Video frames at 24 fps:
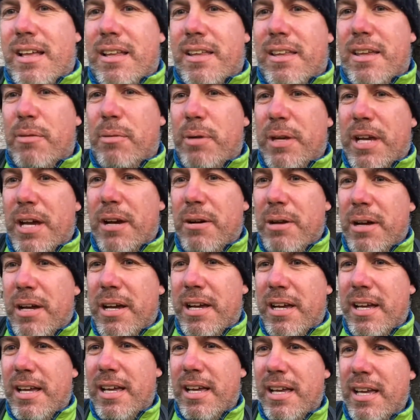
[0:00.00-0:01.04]
here we go.
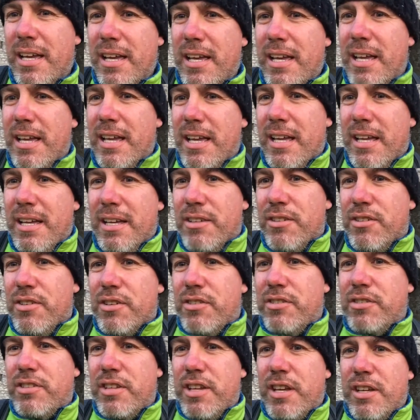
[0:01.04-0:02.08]

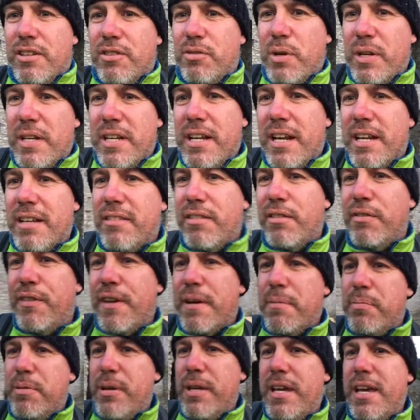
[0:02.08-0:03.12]
Just 29th of
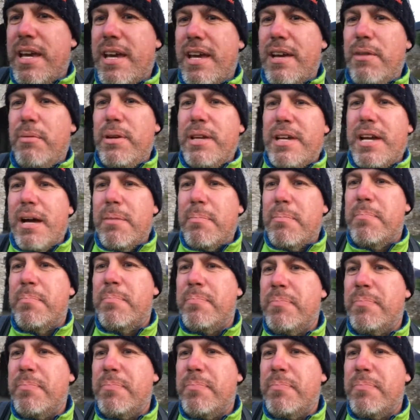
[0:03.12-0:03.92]
February, here we come.